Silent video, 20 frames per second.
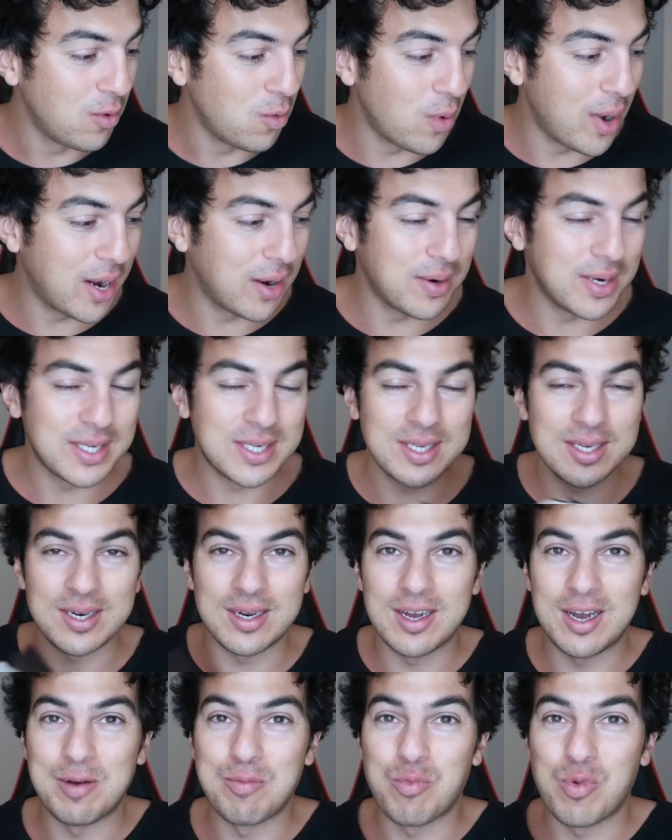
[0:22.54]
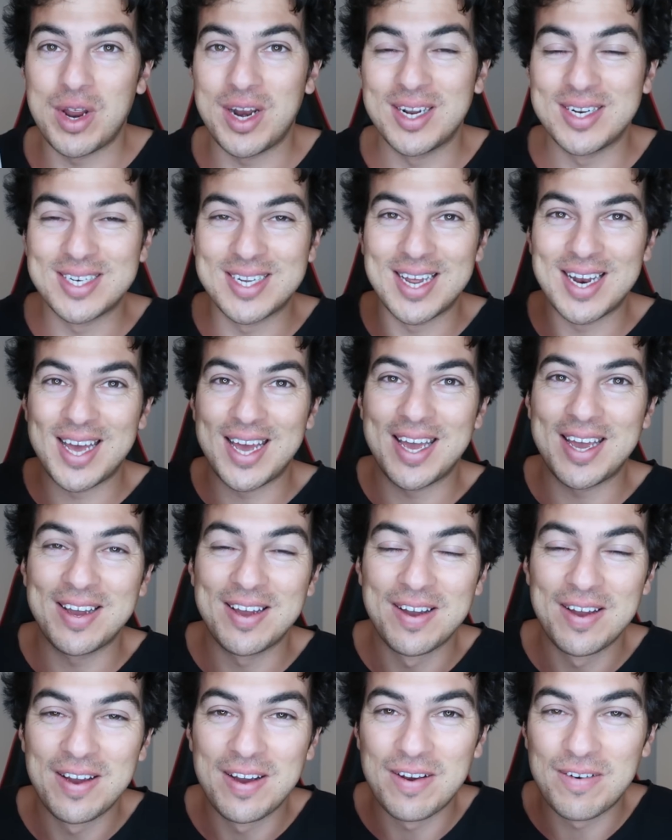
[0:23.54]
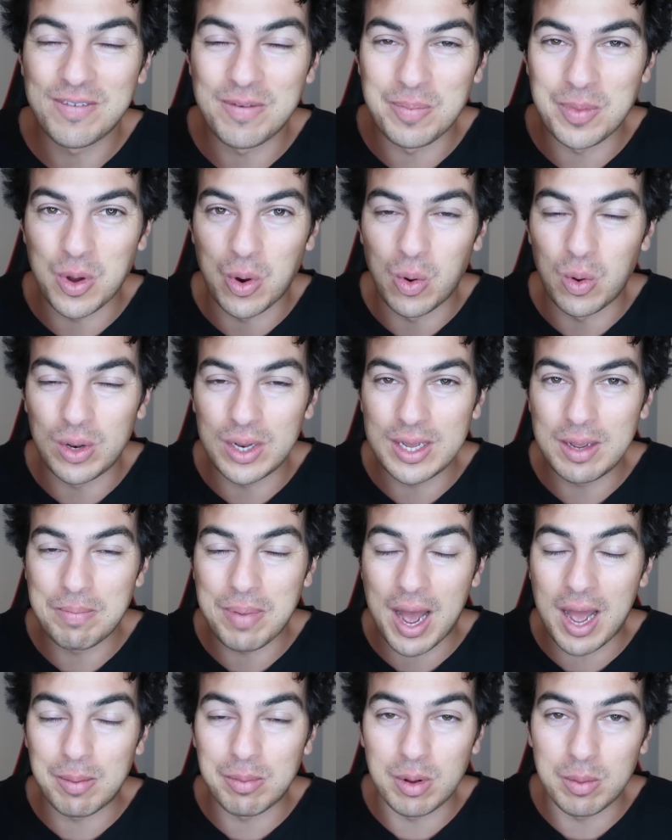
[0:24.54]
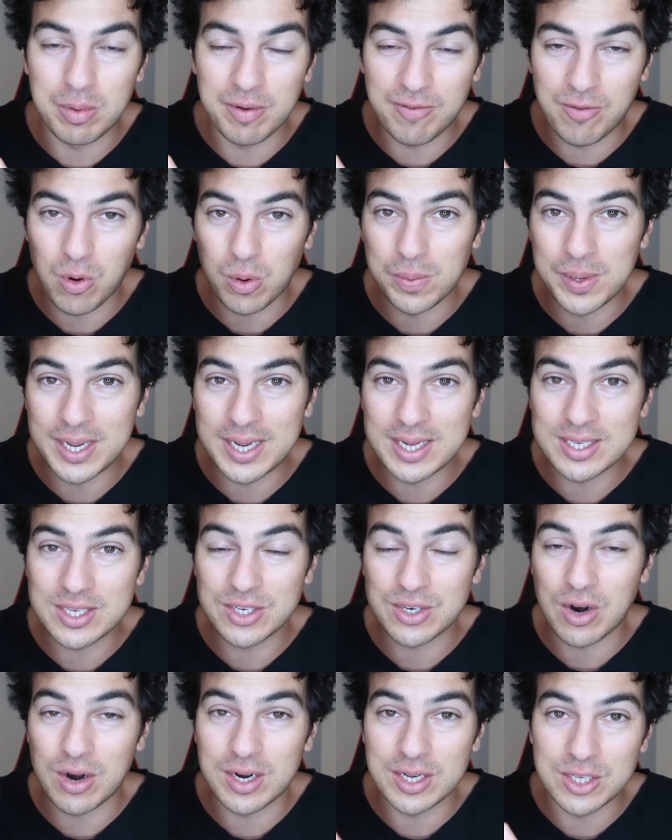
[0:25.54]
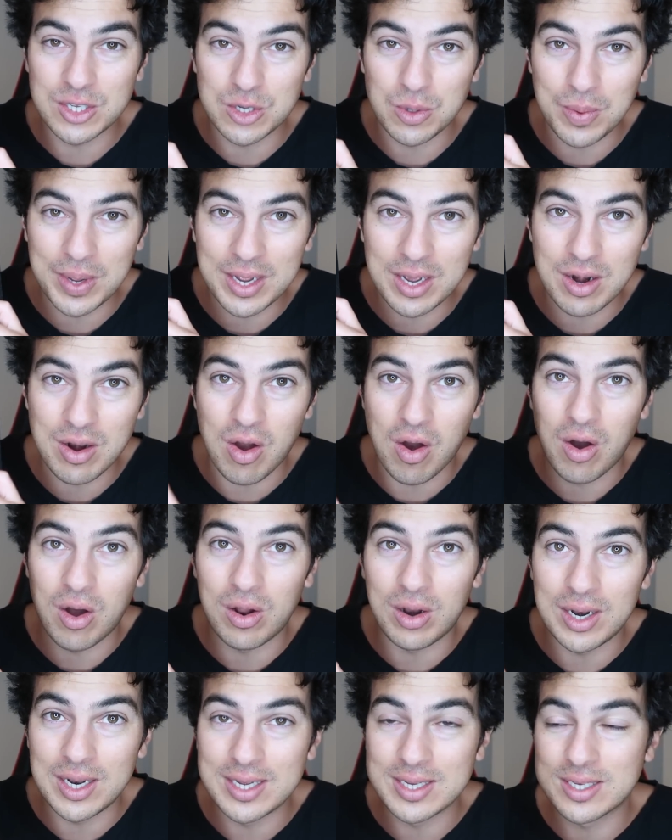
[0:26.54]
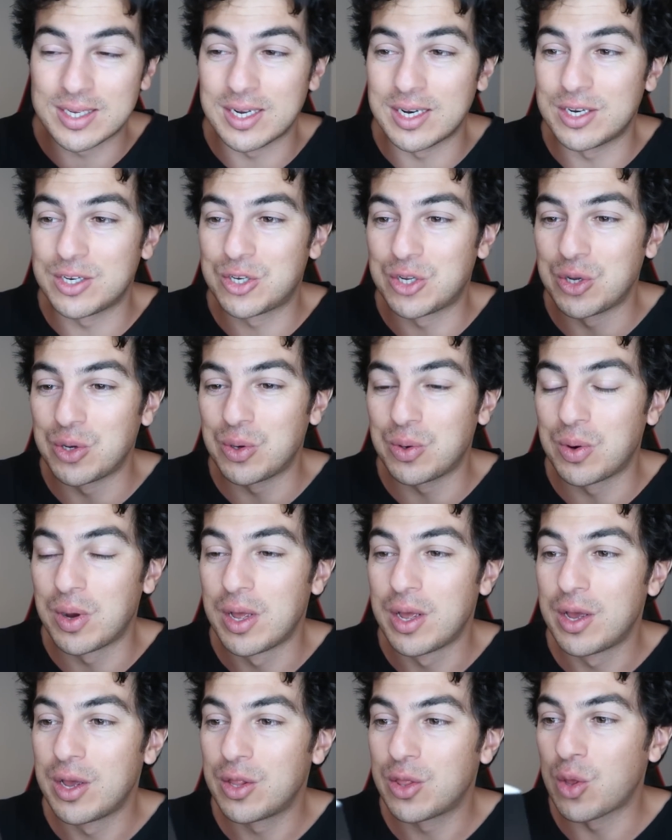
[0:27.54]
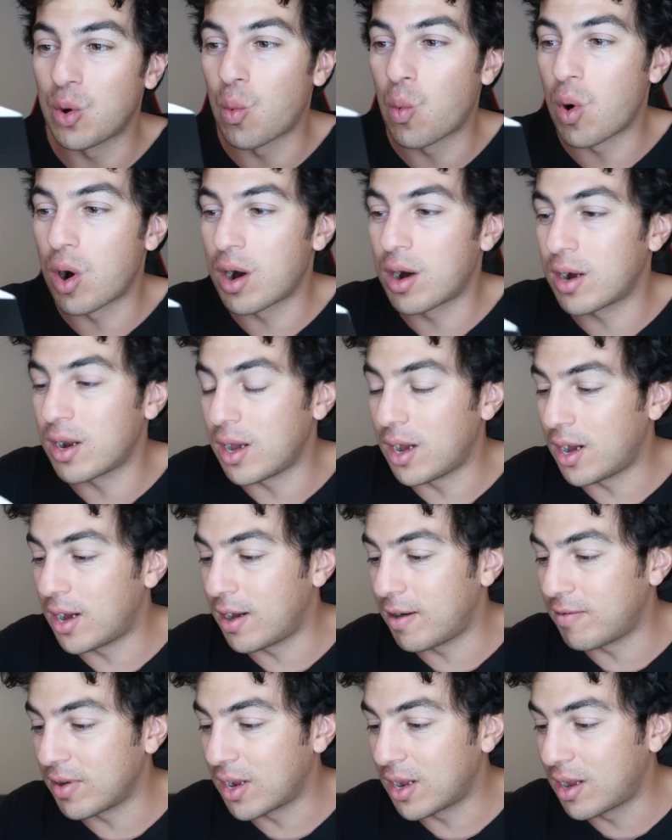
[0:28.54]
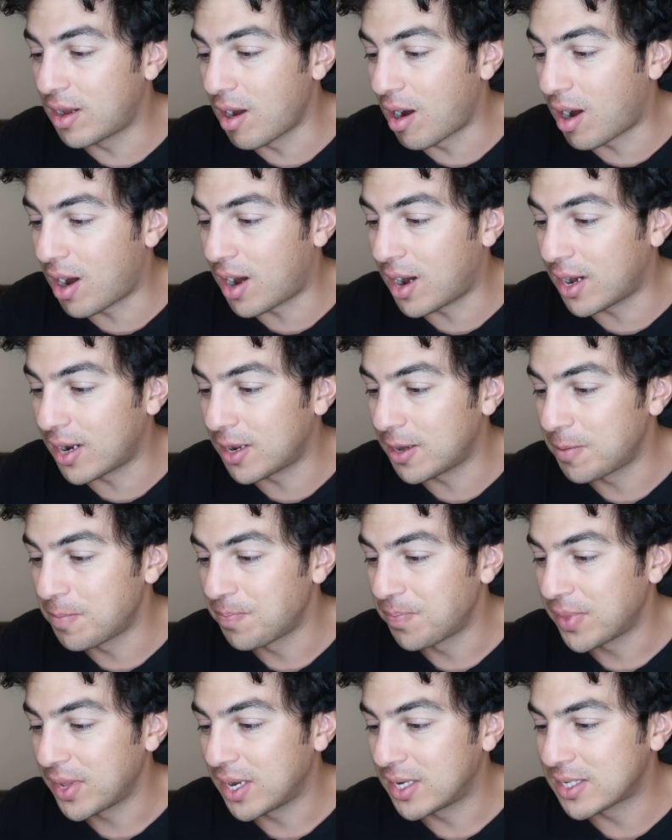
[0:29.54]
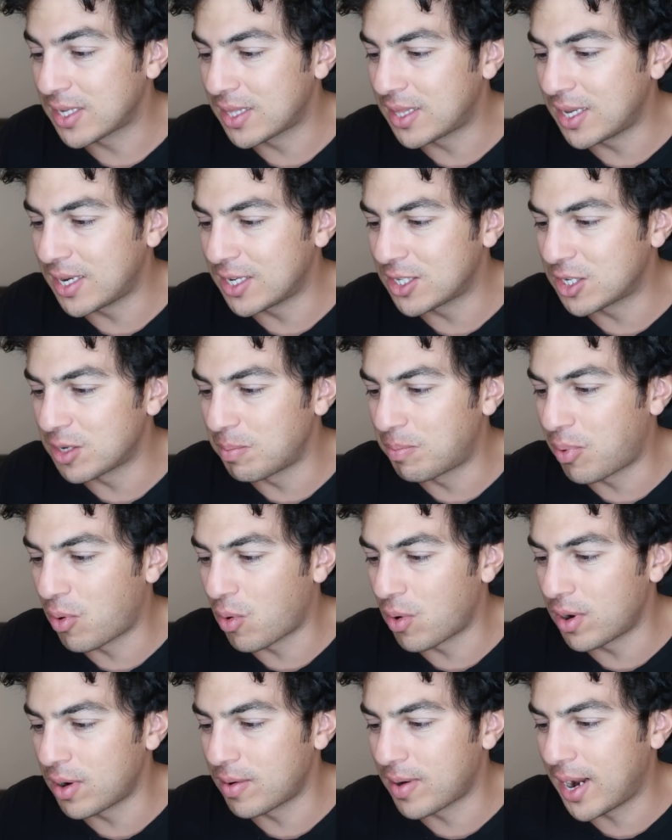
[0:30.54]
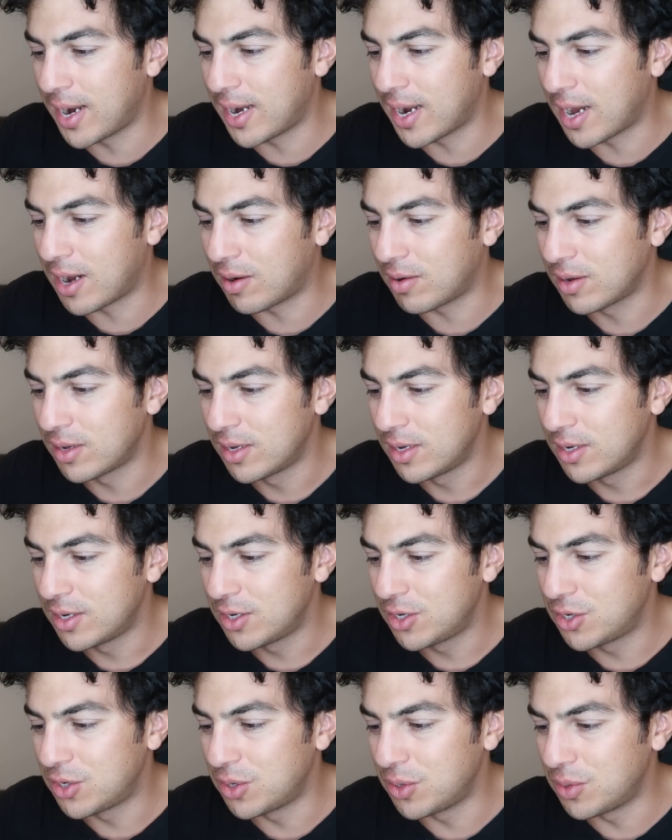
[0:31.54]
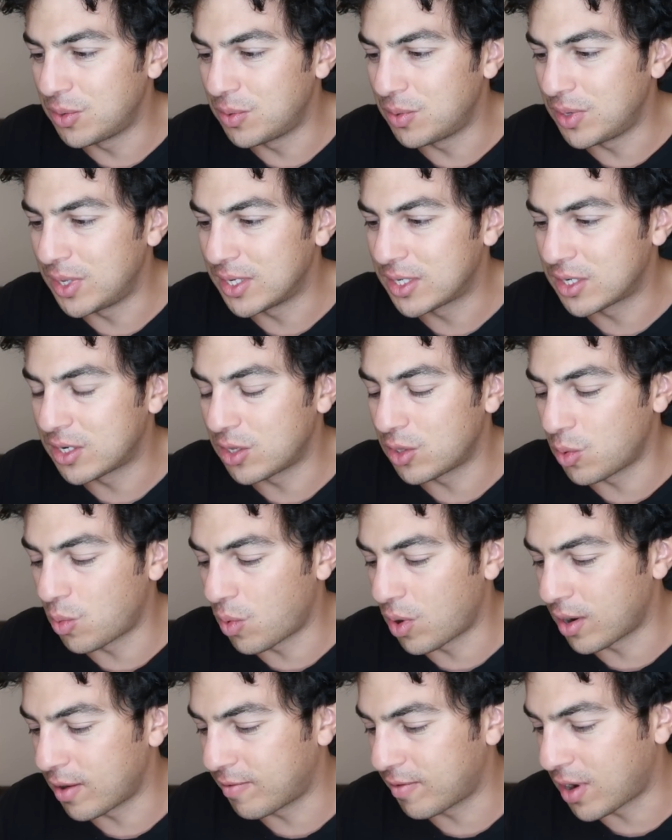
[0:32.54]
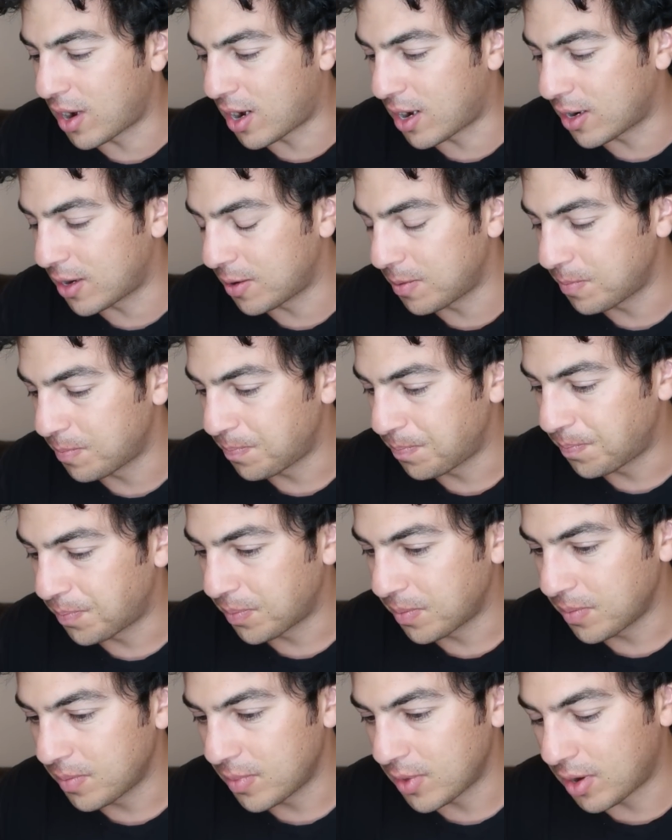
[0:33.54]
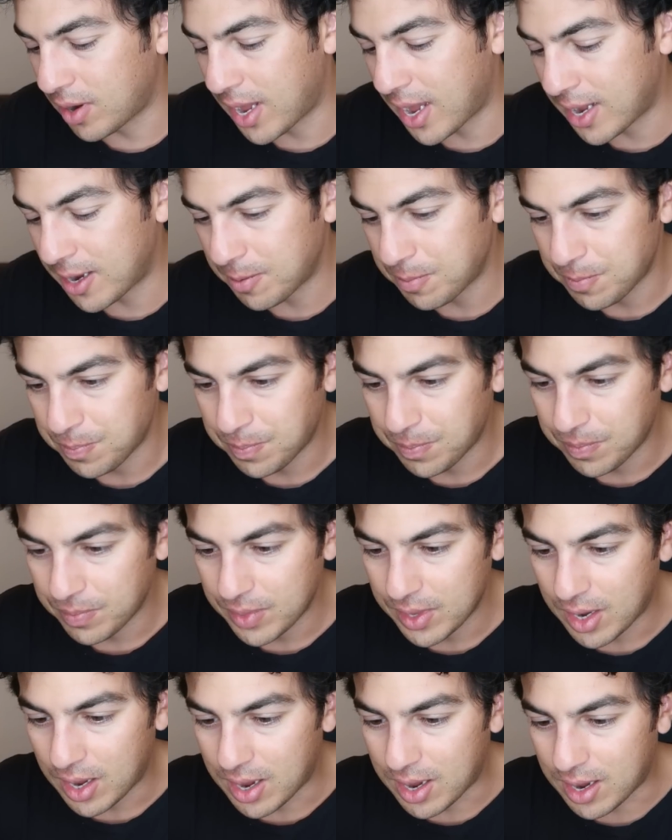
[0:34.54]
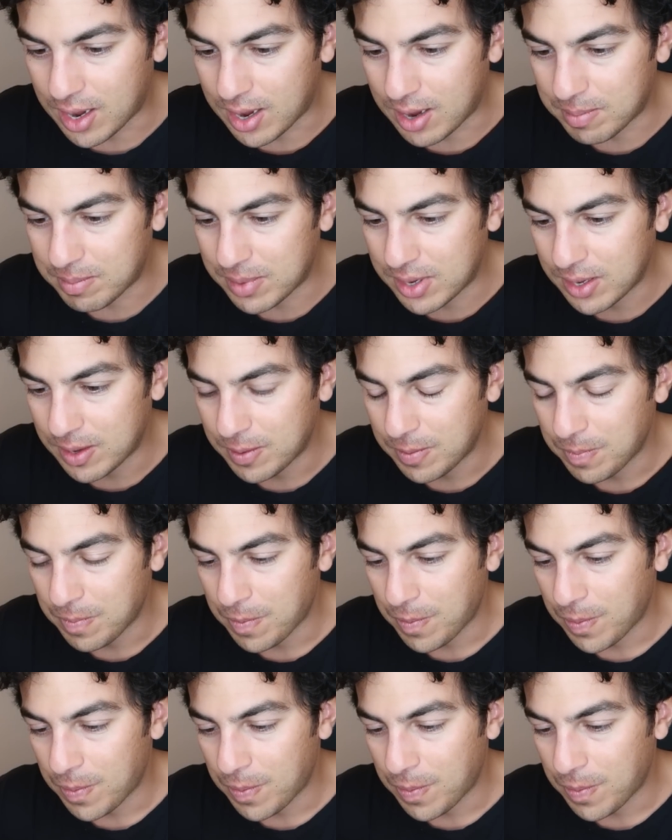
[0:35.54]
Where is it? I'm reading today from the Holy Bible before we get started so we can all listen to the Word of God. Because I think it's important right now to listen to the Word of God. Okay? Um,